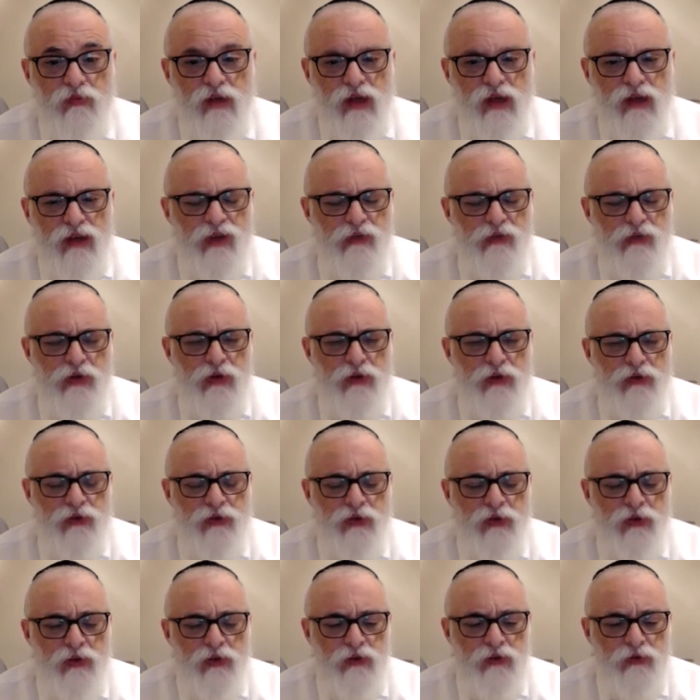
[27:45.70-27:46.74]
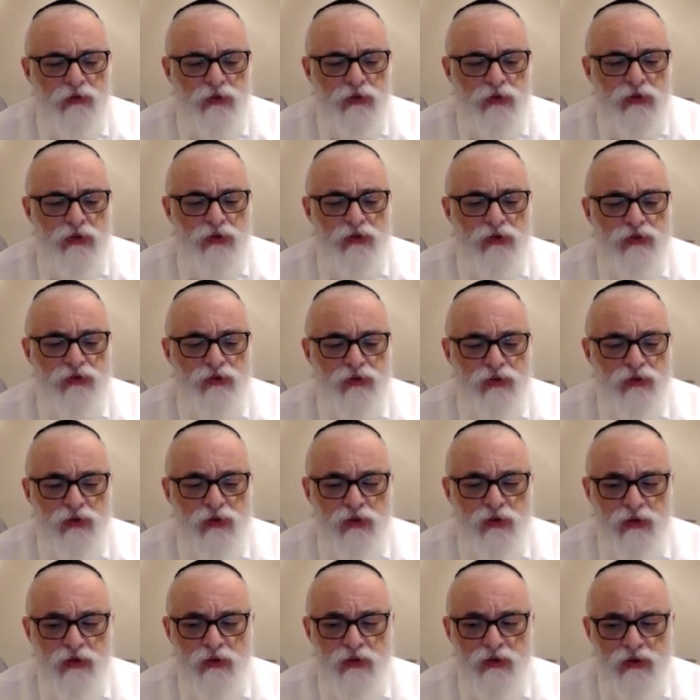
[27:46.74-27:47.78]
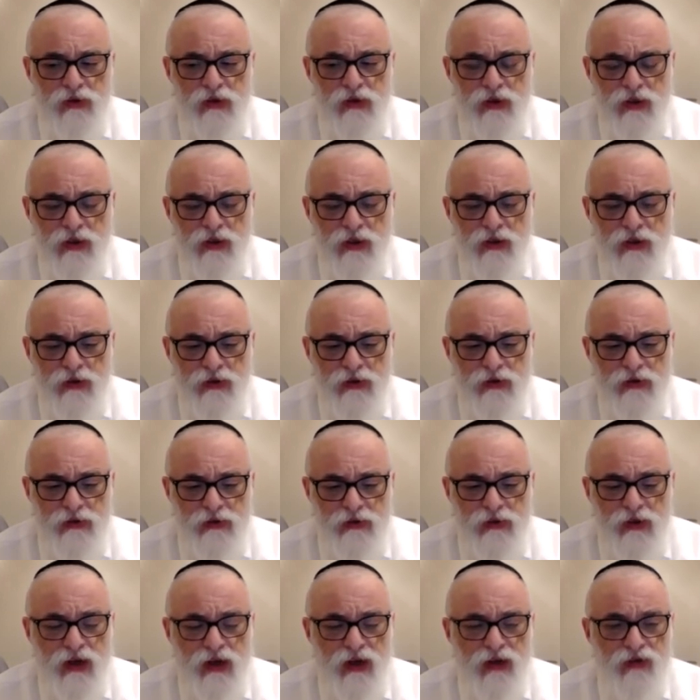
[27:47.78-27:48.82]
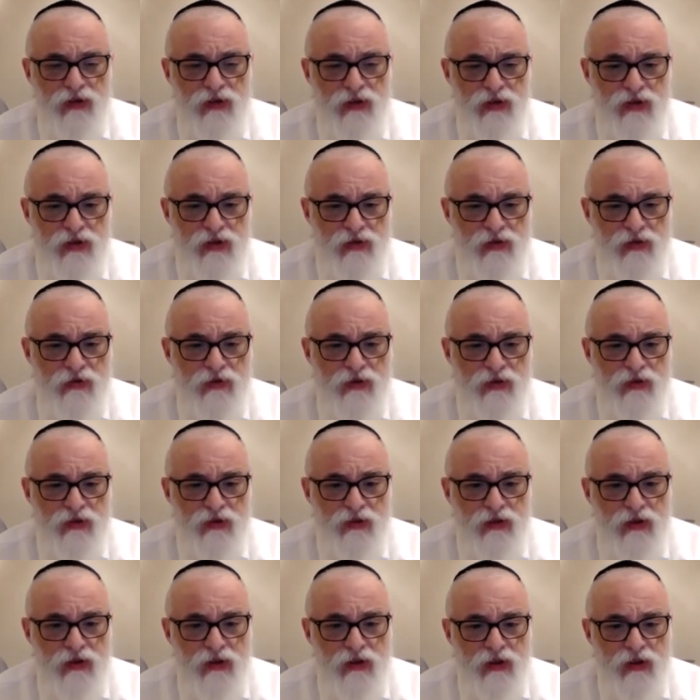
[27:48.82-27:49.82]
And these beautiful, beautiful diaries of the